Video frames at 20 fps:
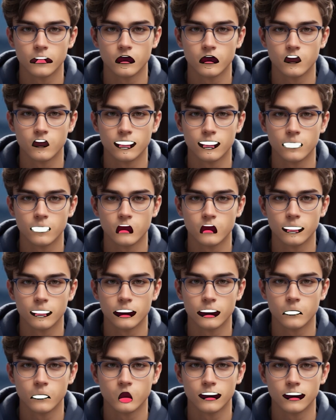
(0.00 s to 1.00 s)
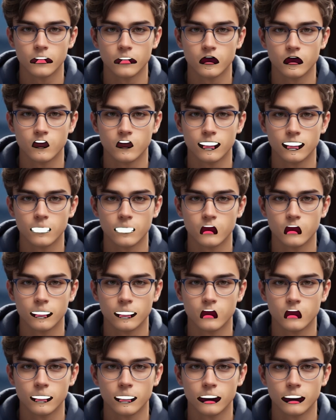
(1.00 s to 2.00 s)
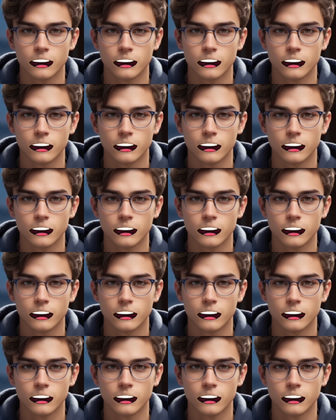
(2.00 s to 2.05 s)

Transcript: drastically change the feel of your